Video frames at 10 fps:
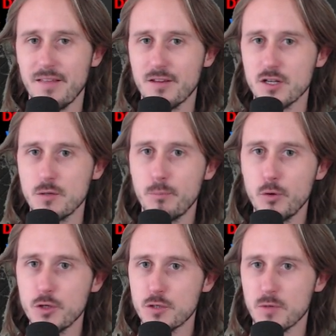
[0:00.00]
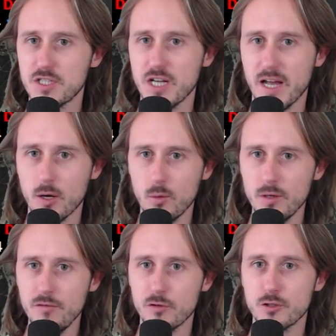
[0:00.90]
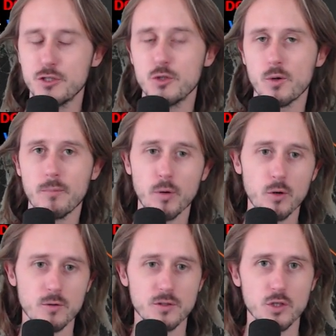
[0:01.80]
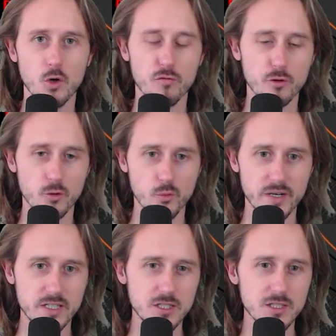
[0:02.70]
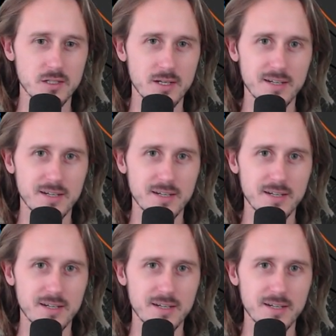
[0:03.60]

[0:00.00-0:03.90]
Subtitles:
hand doesn't push much equity versus your opponent's overall range.